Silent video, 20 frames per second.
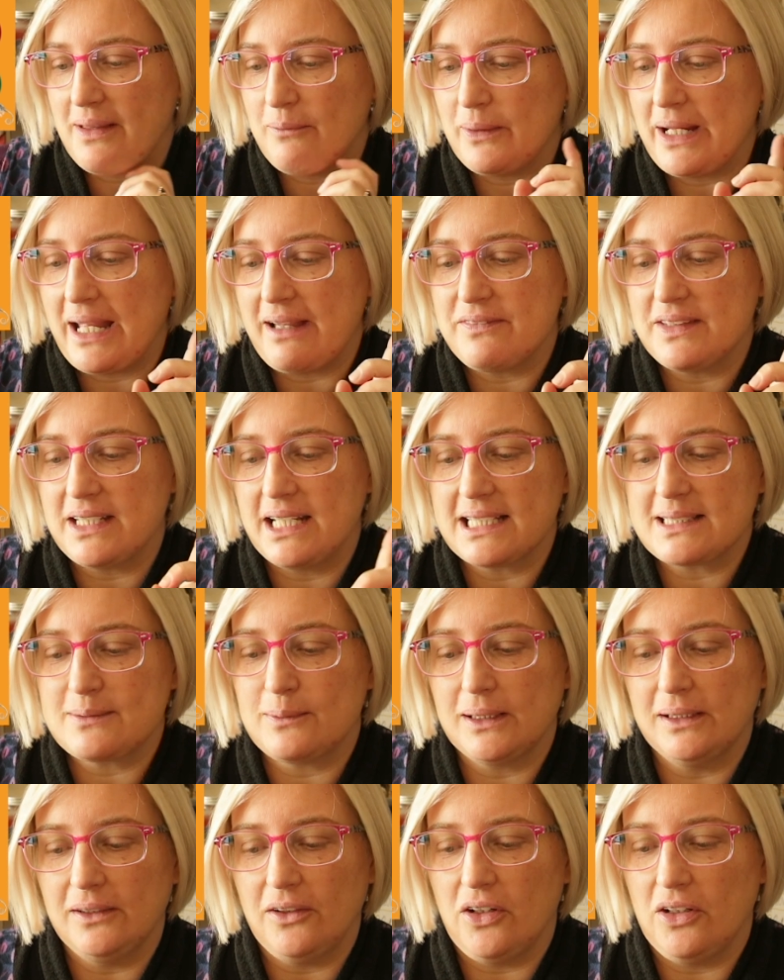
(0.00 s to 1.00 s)
then we have the next
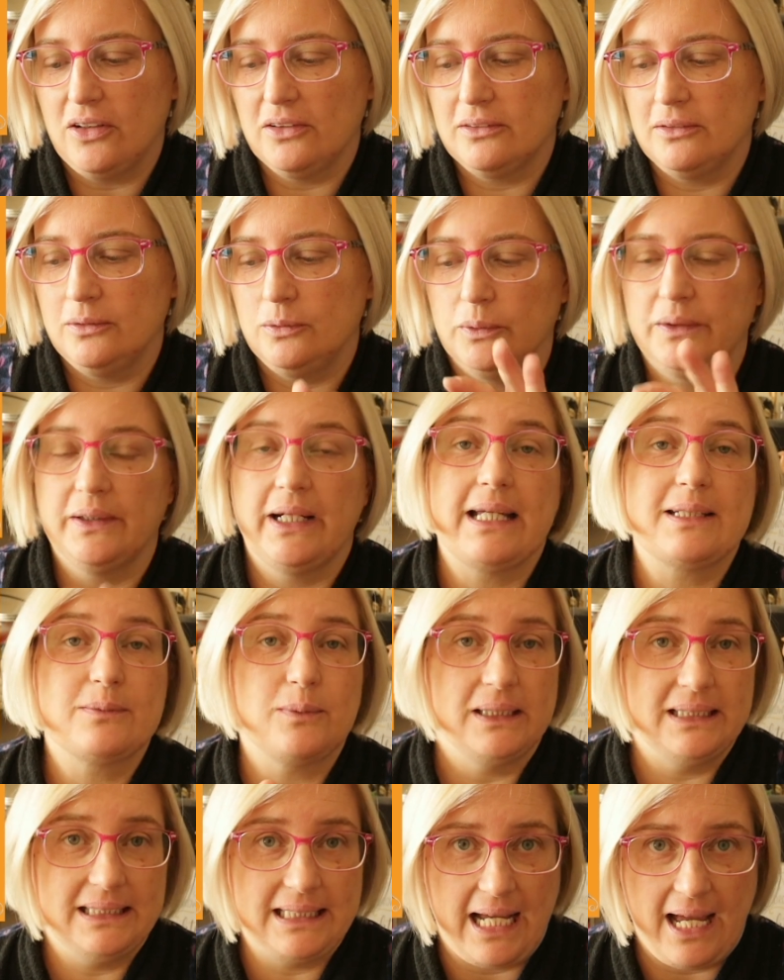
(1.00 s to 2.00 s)
one along, or the next
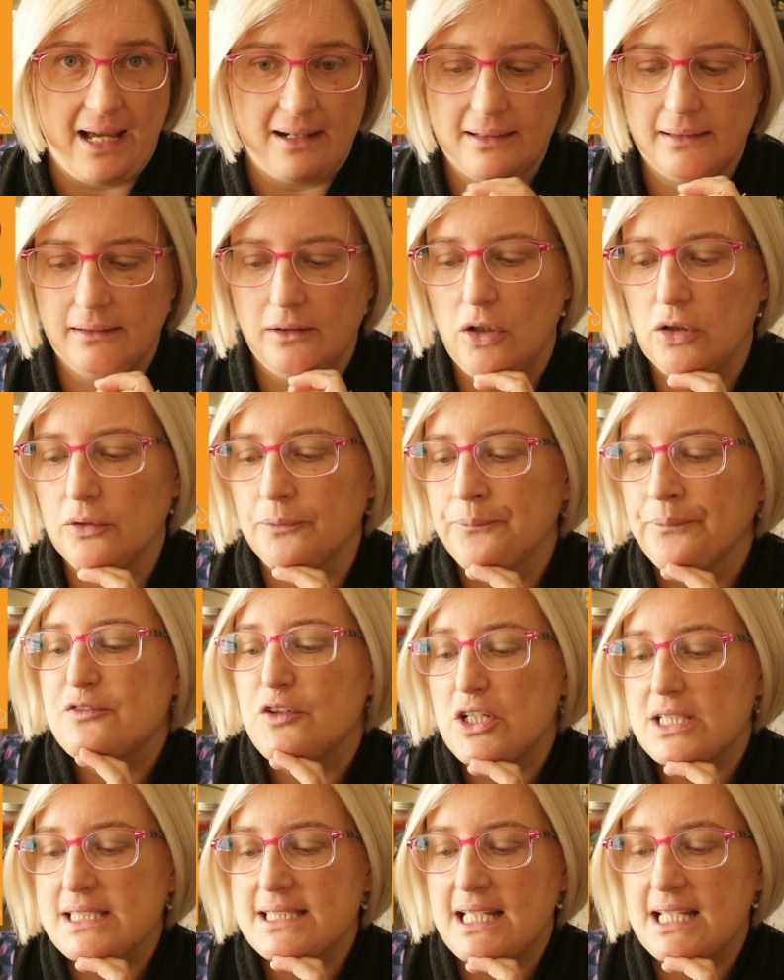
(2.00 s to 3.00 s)
one down along,
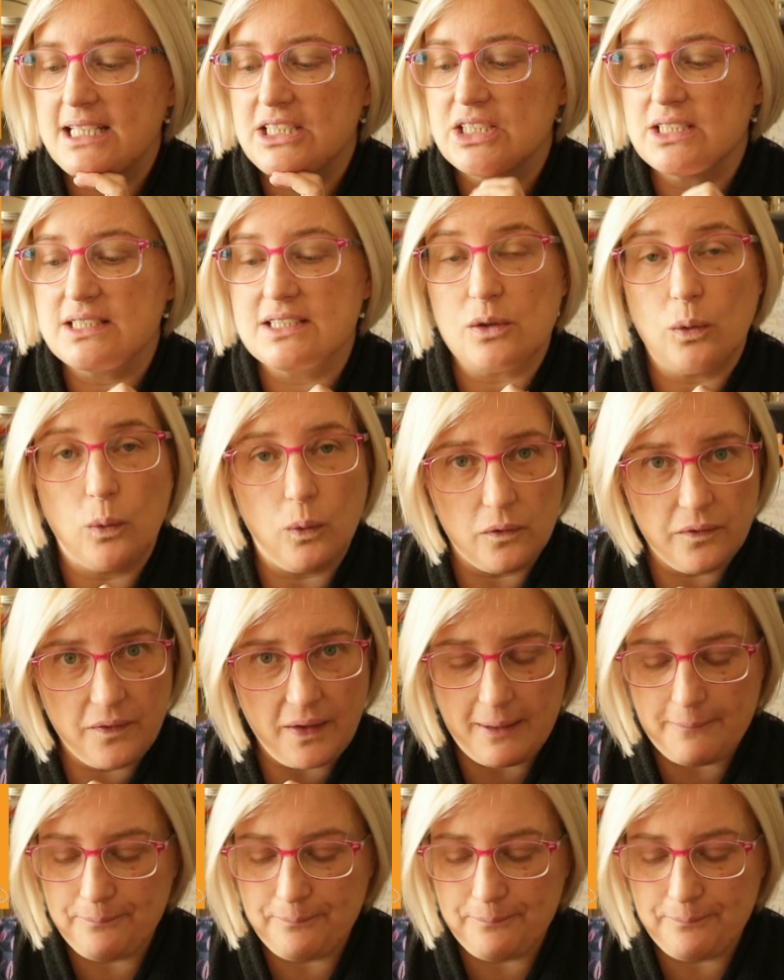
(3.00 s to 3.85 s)
First Nations author.